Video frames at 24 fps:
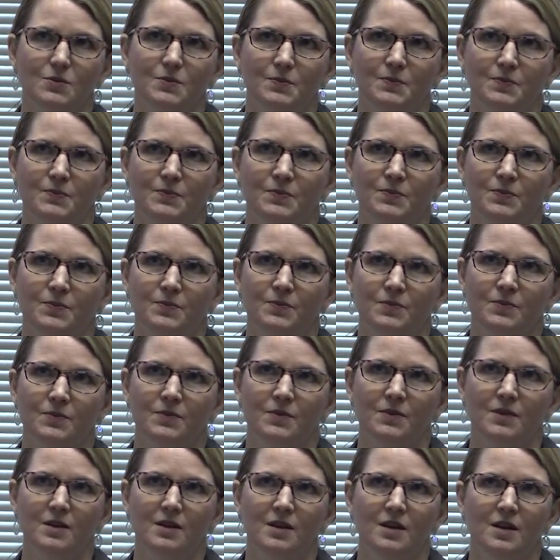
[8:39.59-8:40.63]

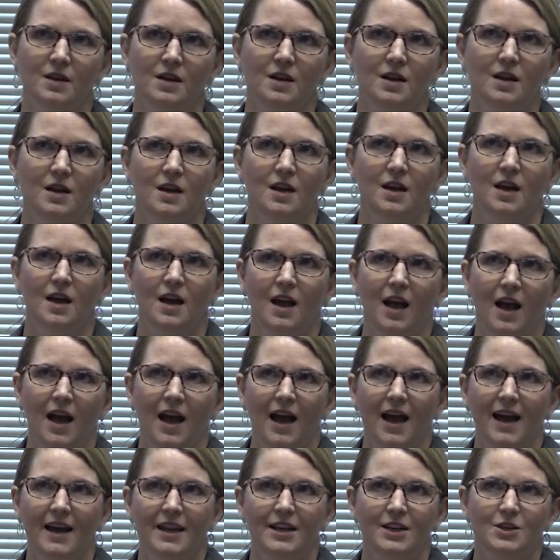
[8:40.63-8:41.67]

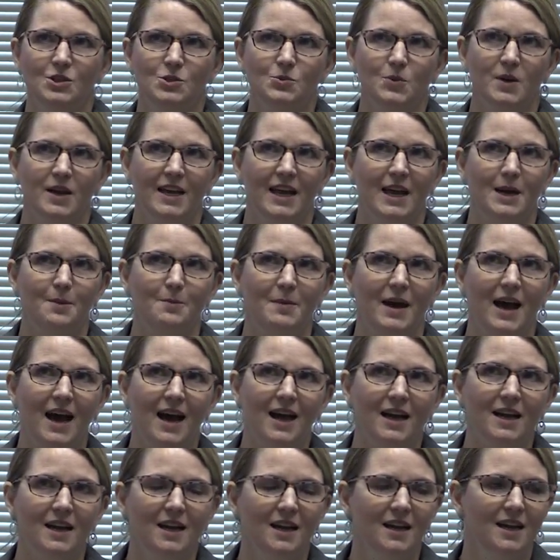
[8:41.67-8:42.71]
And here's what came
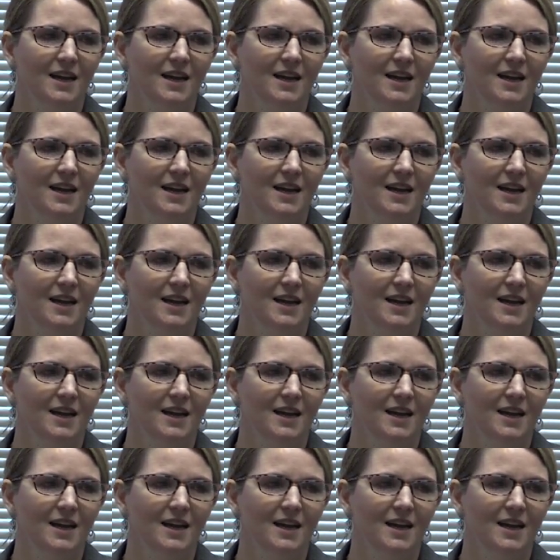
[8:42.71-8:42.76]
back.